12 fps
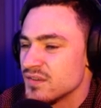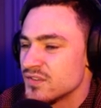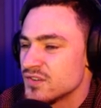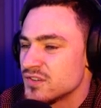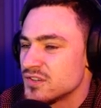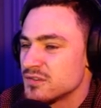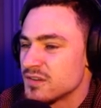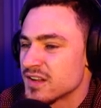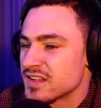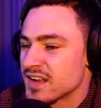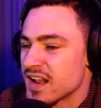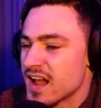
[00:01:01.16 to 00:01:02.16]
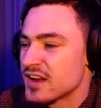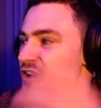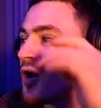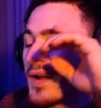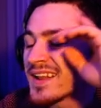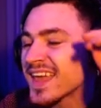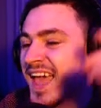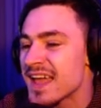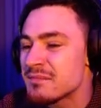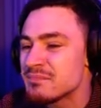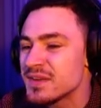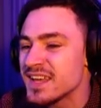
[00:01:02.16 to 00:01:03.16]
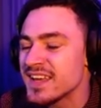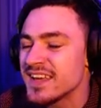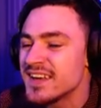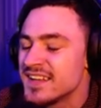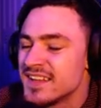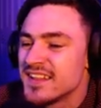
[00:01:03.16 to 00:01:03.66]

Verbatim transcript: evil, la da da da, no it can't be.